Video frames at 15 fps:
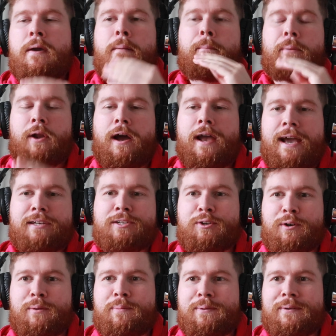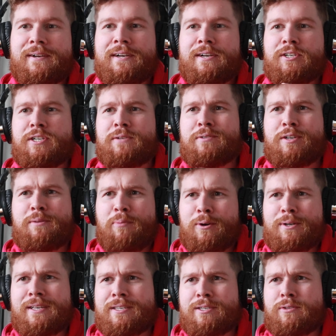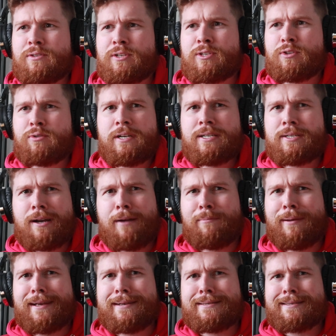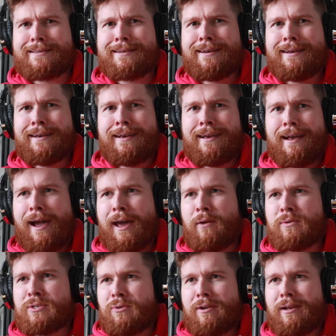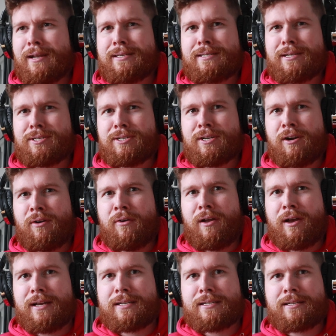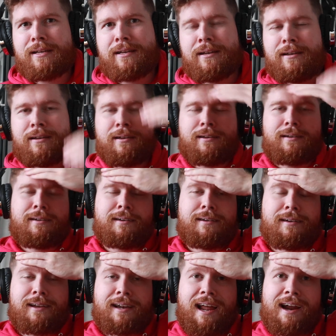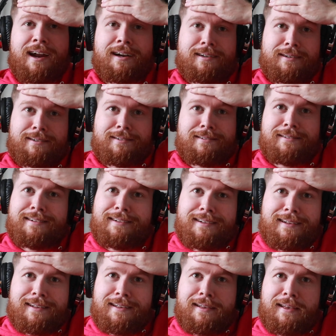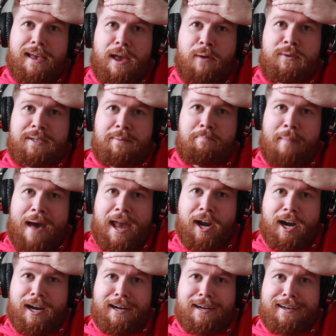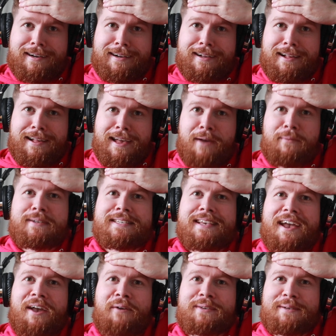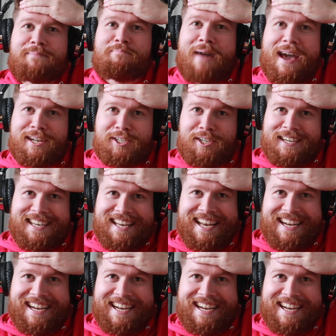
But I ended up, she, she booked this, this three star place and it was only like sixty euro a night. Claire, it was a manor. Really? It was, it was a mansion.